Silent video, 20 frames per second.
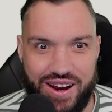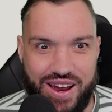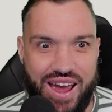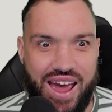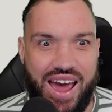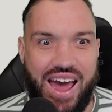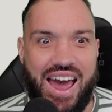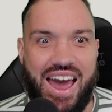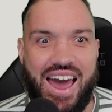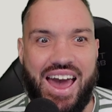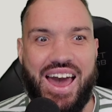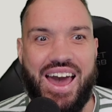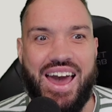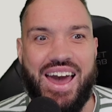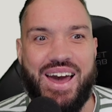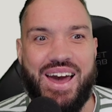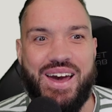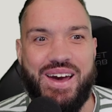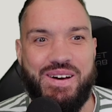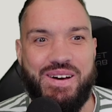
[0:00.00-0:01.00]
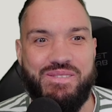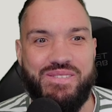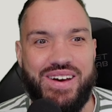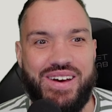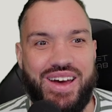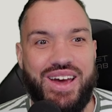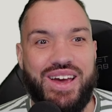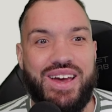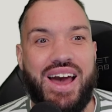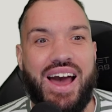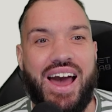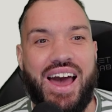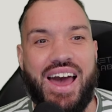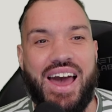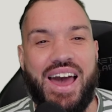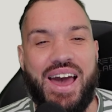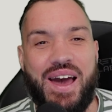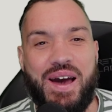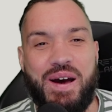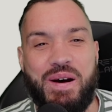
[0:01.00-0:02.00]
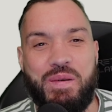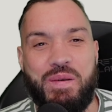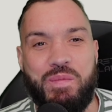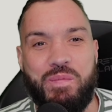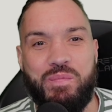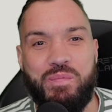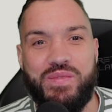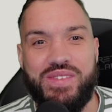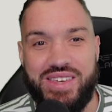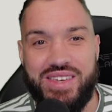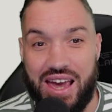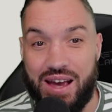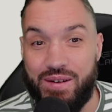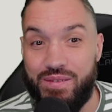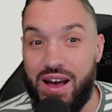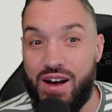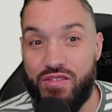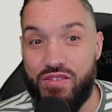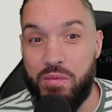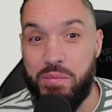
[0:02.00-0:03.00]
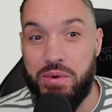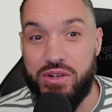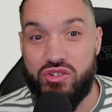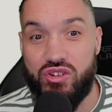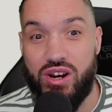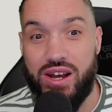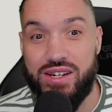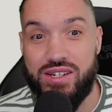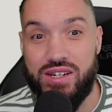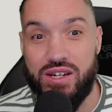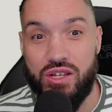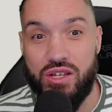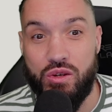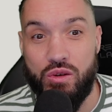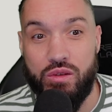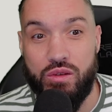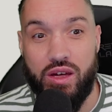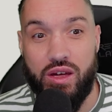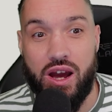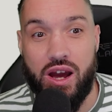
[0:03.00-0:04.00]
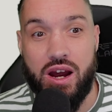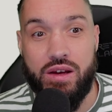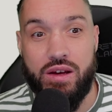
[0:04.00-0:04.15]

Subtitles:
Yeah, I've got my addressing you there.